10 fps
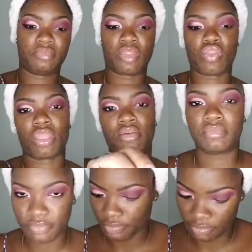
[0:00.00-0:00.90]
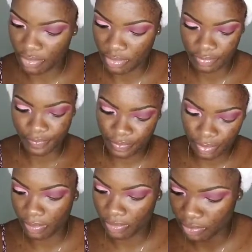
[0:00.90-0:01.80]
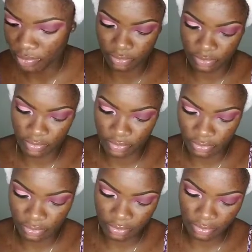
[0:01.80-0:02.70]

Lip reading: I'll link the name in the description bar as well.